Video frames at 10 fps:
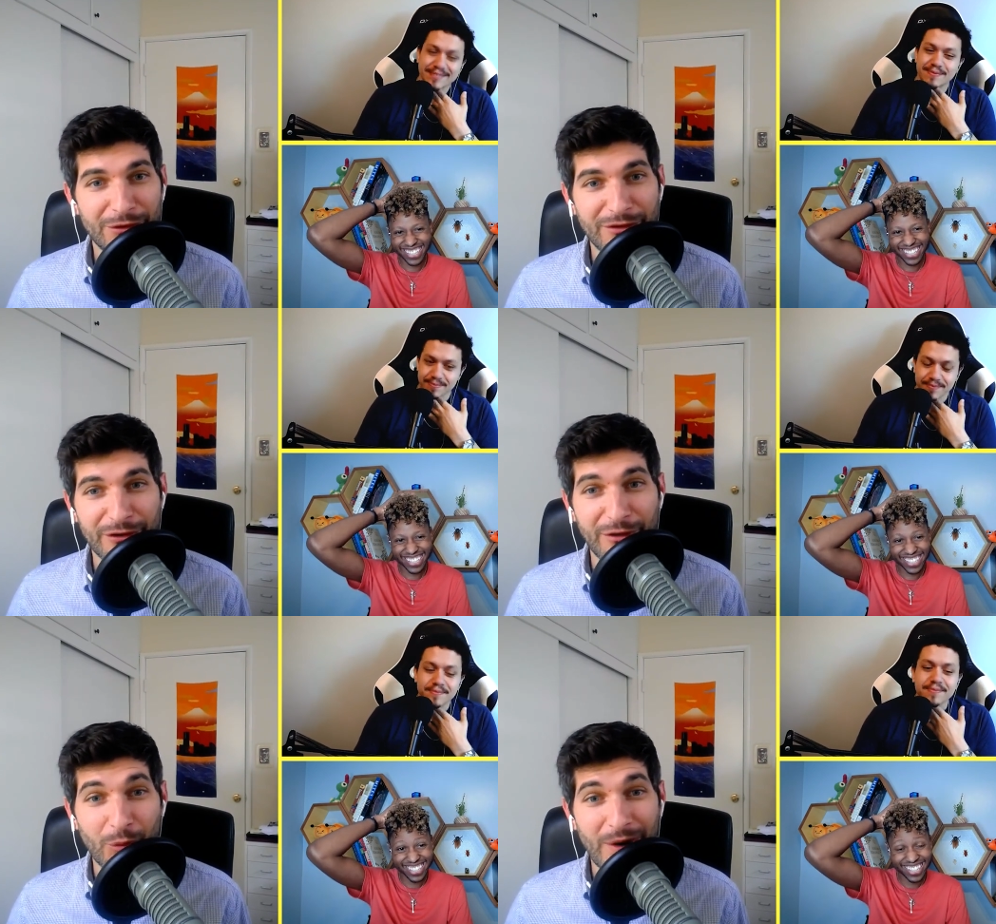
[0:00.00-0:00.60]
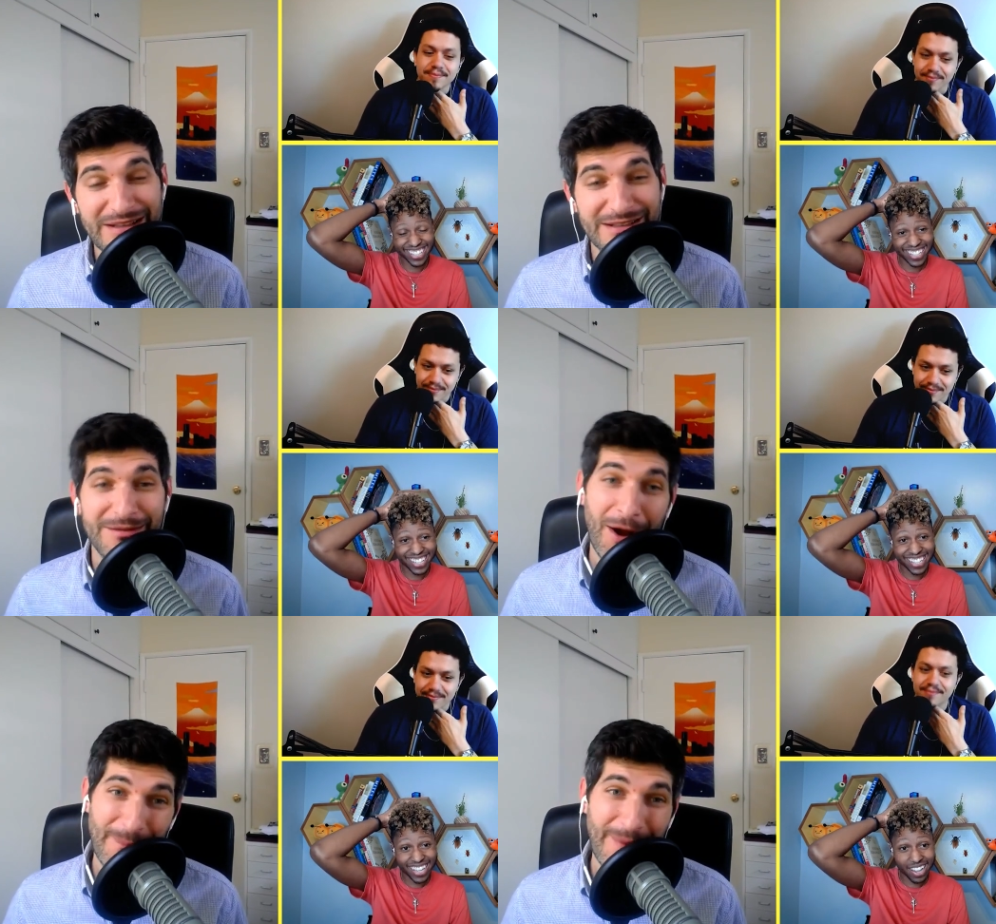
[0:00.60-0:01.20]
Speaker 1: Hornets are getting
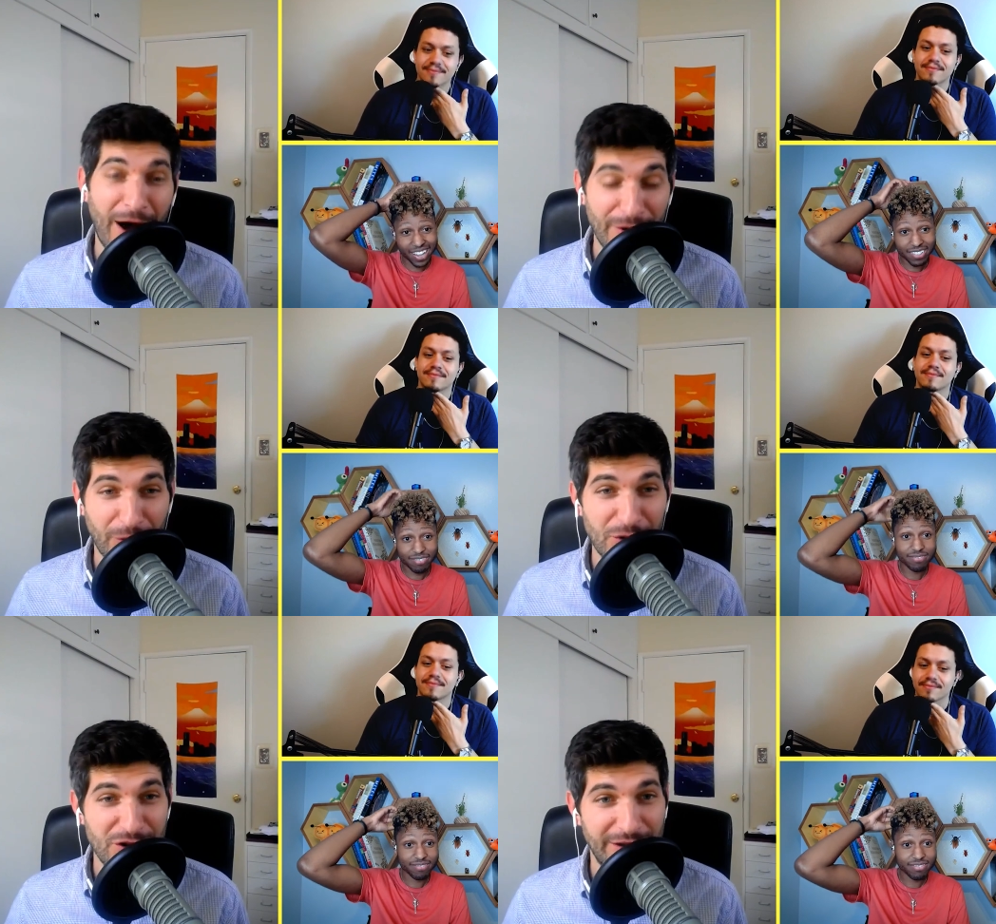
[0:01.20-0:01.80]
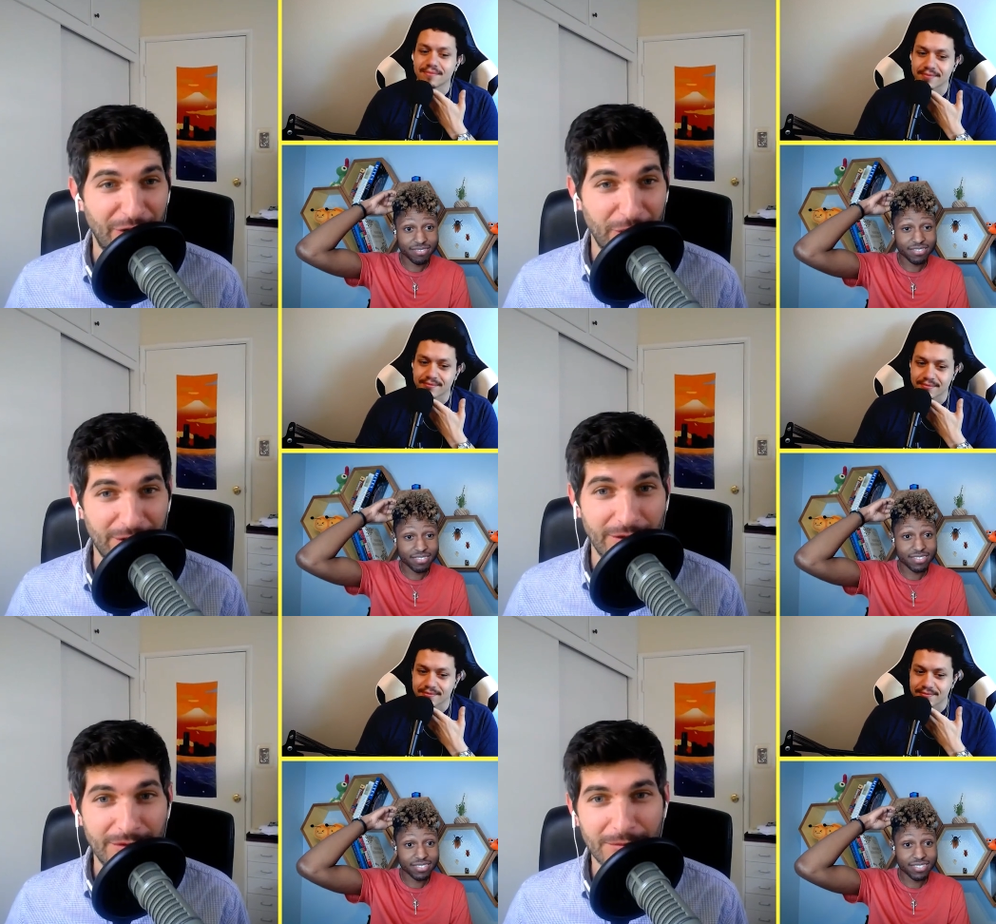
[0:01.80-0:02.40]
wasted. Uh, unfortunately,
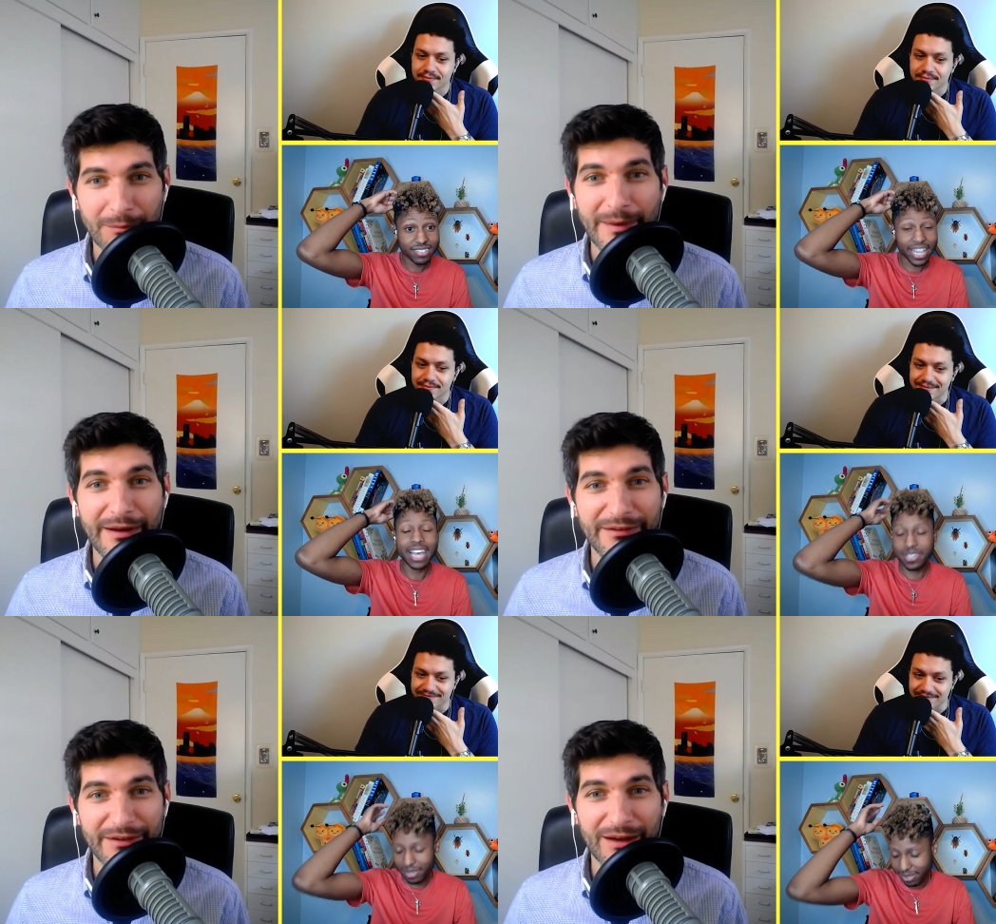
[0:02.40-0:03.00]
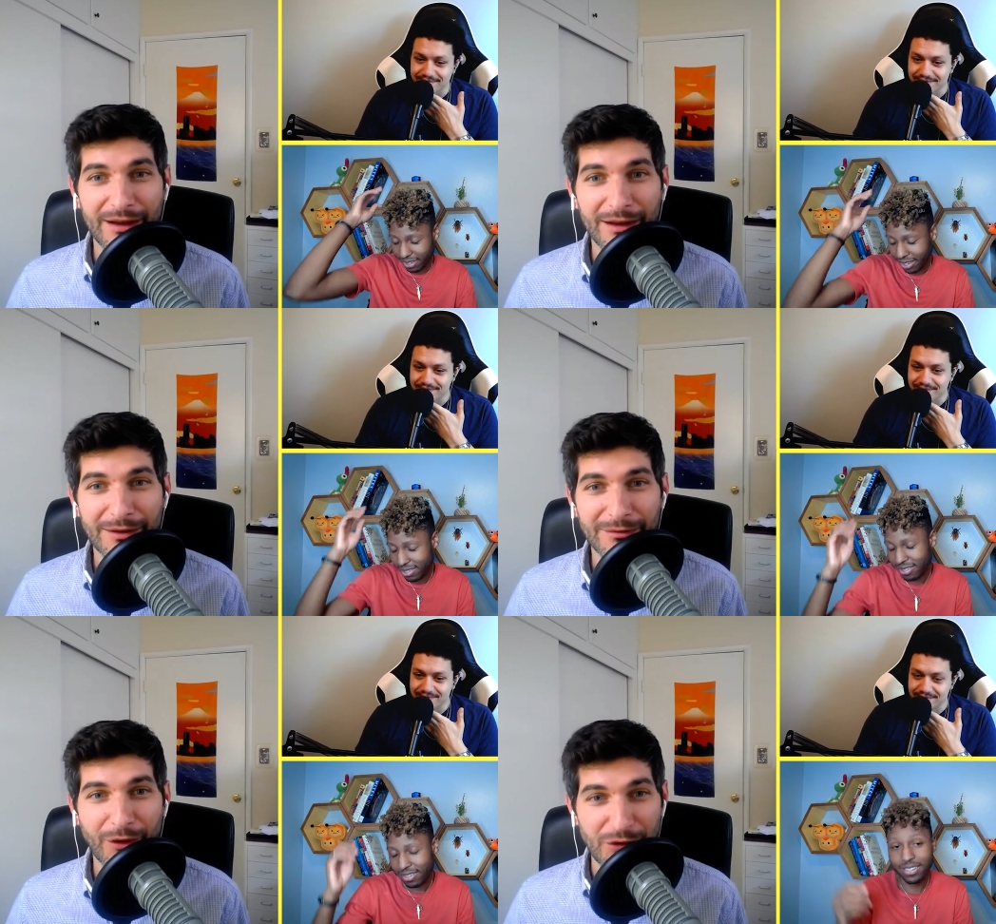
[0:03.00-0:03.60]
also killed. Yes, but,
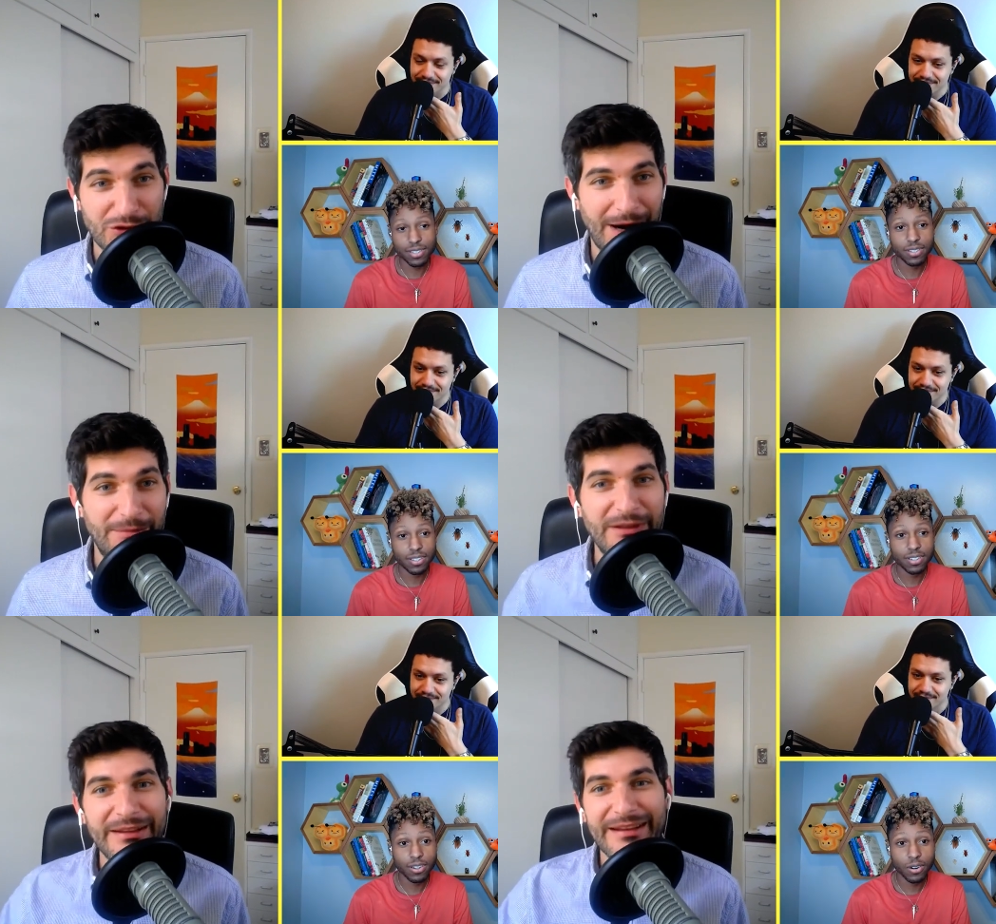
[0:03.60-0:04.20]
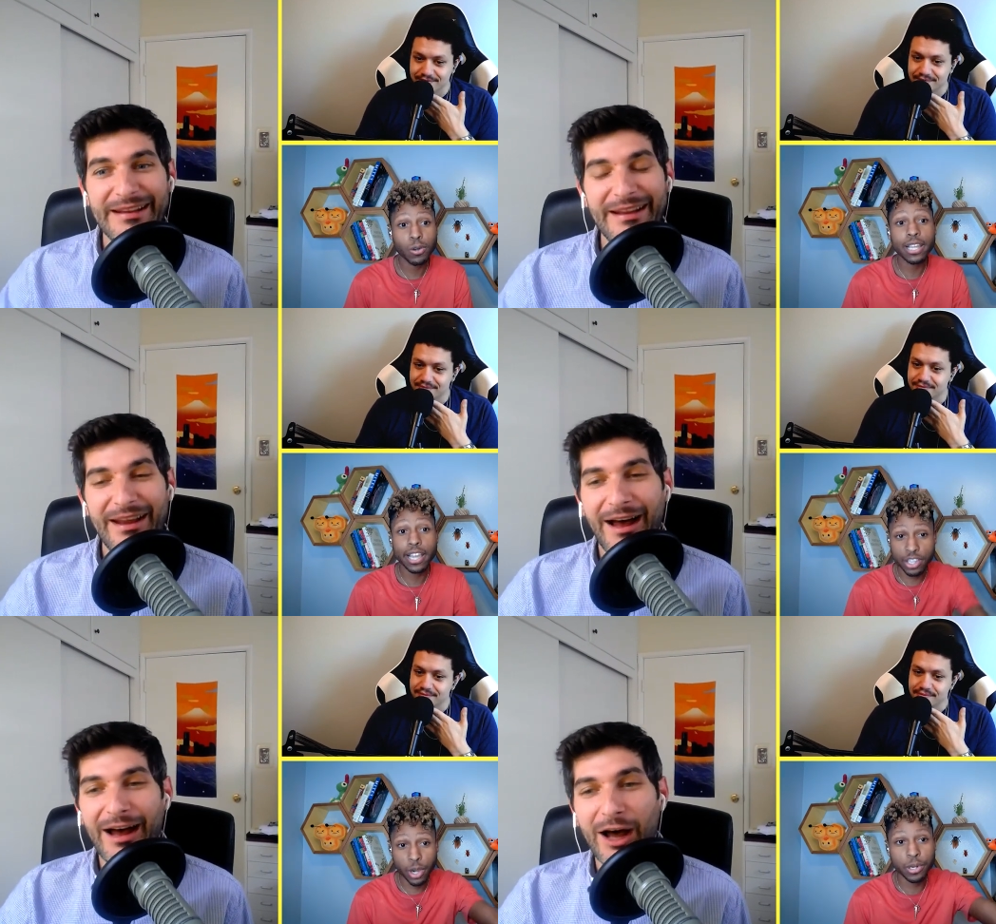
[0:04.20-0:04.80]
uh, yes, yes. or trapped.
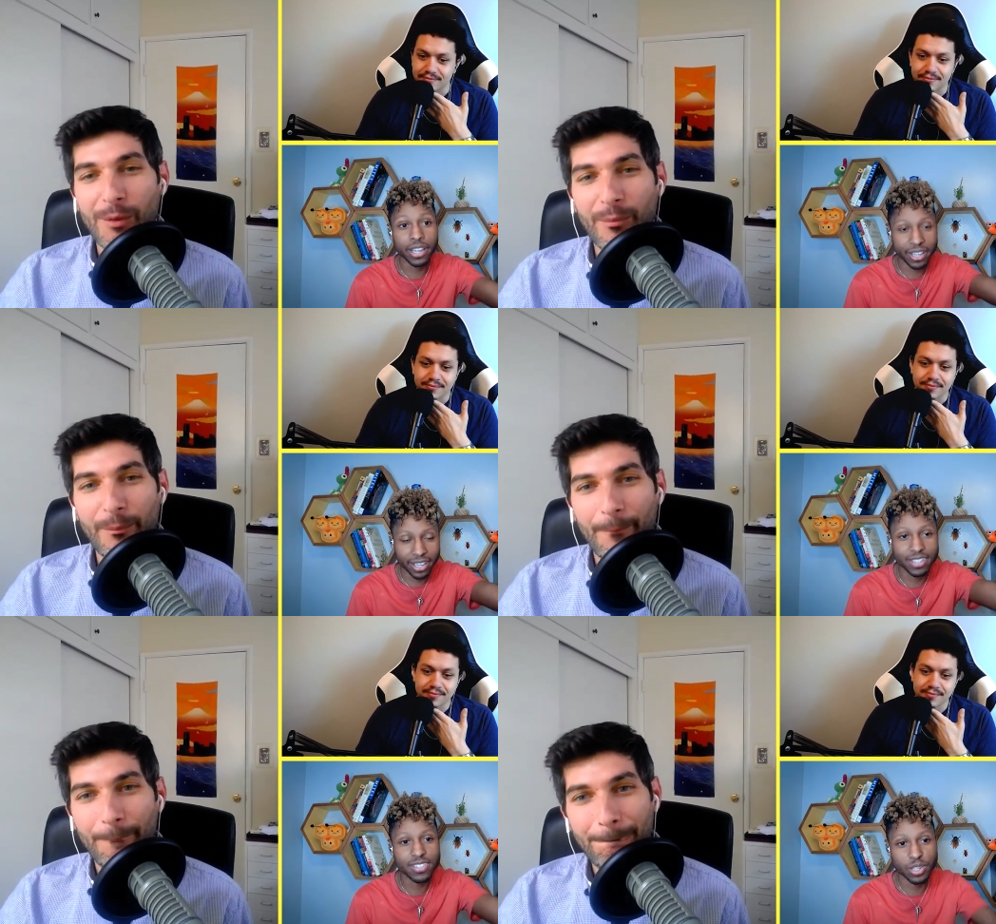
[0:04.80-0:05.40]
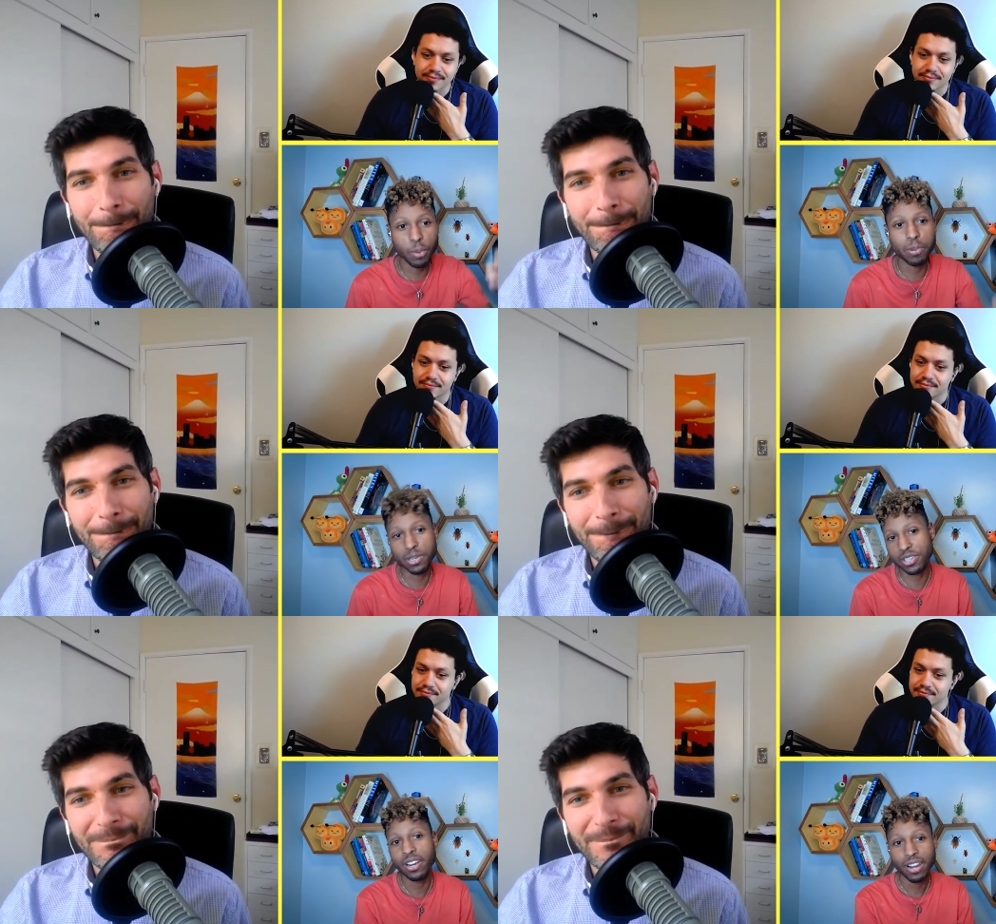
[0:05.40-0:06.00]
Or like Yona um, in
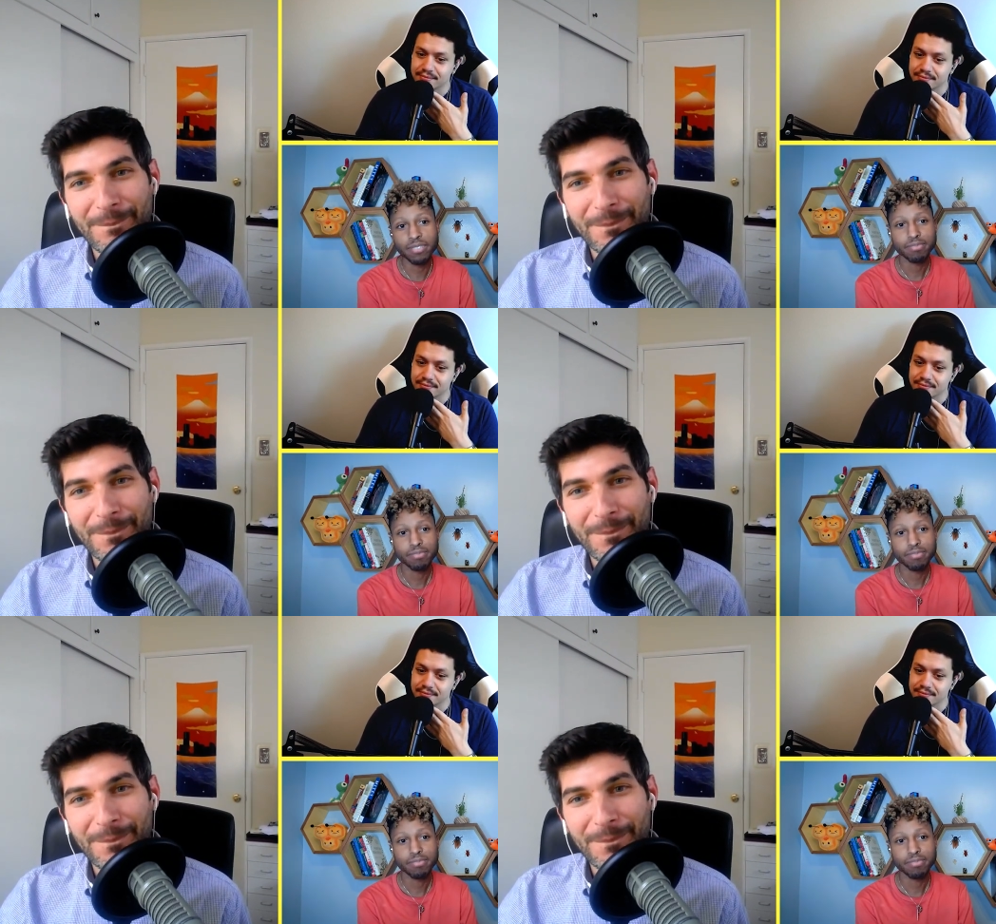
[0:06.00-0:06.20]
Speaker 2: Snowpiercer.